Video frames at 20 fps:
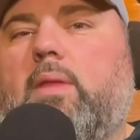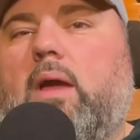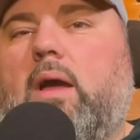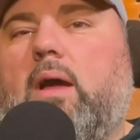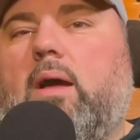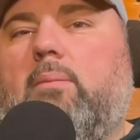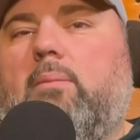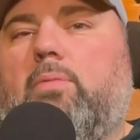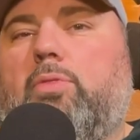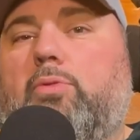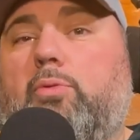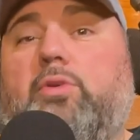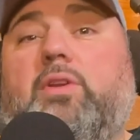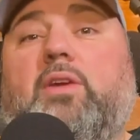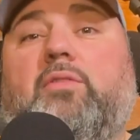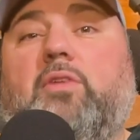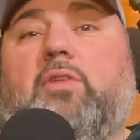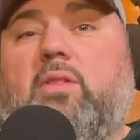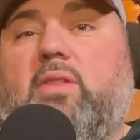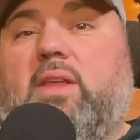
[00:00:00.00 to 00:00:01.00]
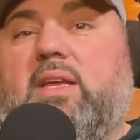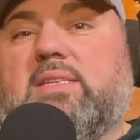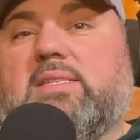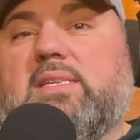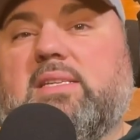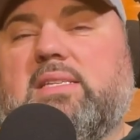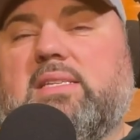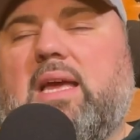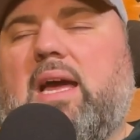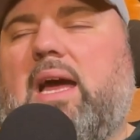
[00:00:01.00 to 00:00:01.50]
um, through different
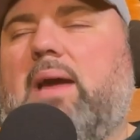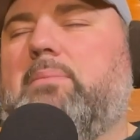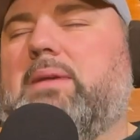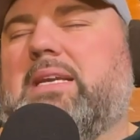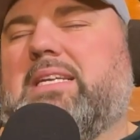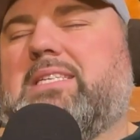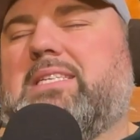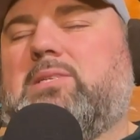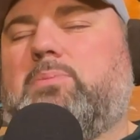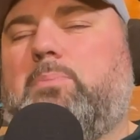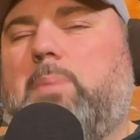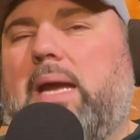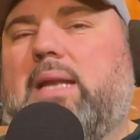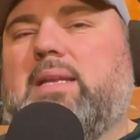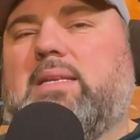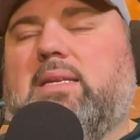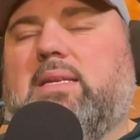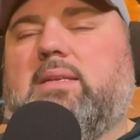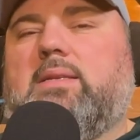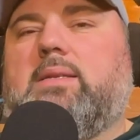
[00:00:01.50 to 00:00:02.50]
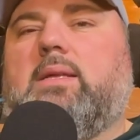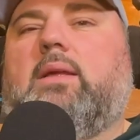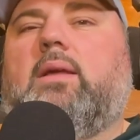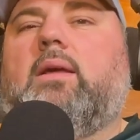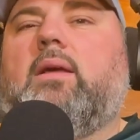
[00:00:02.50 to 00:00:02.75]
lenses. I'm expectant